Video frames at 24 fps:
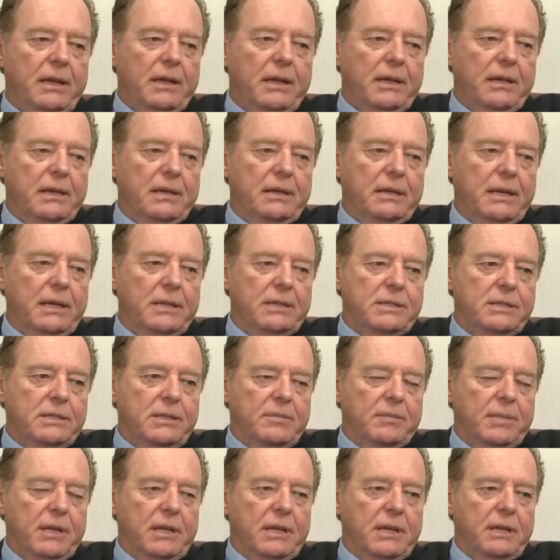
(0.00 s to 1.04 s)
It needs
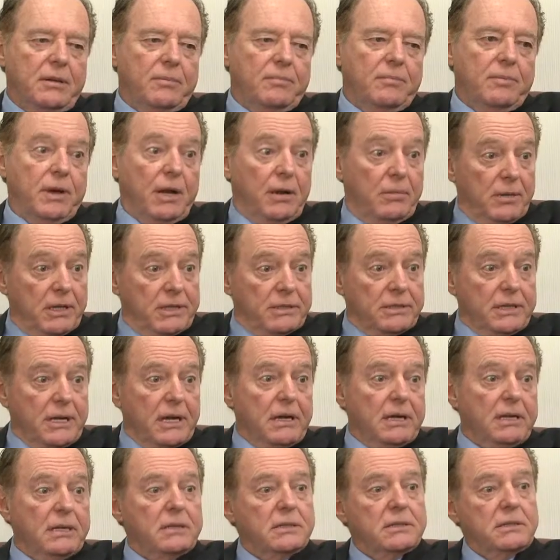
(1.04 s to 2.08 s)
to be
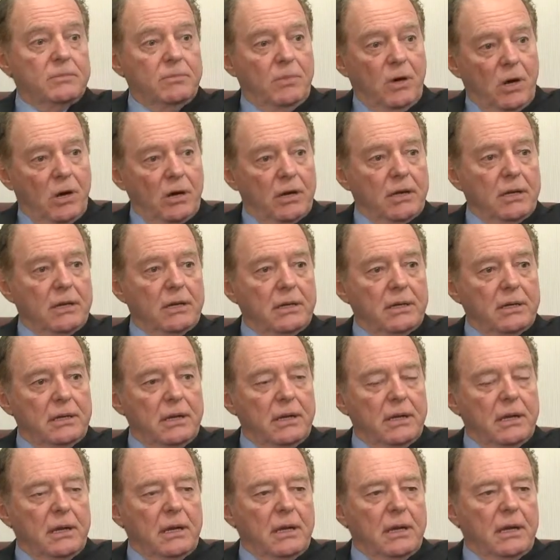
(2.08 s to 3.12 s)
publicized, marketed.
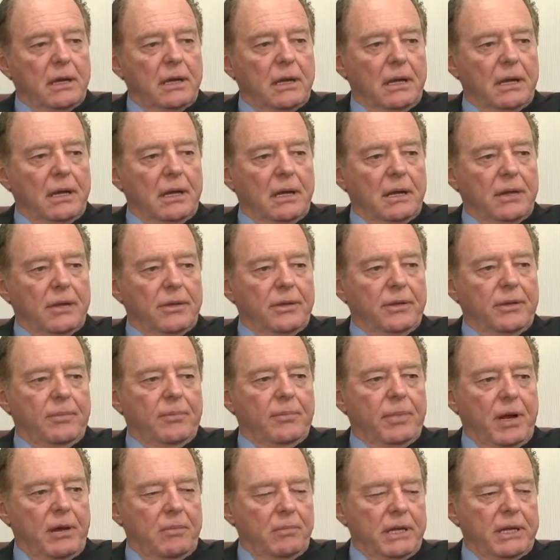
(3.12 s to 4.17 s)
The
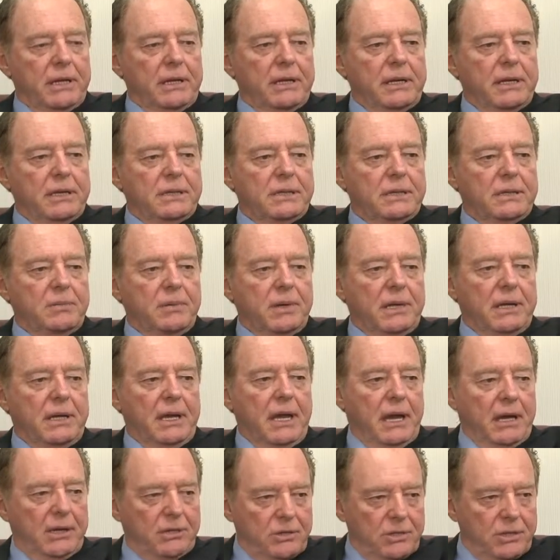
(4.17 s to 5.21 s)
public needs to be
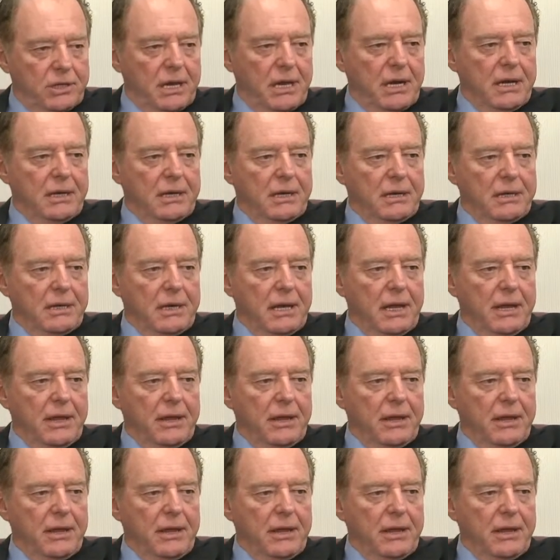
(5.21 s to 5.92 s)
educated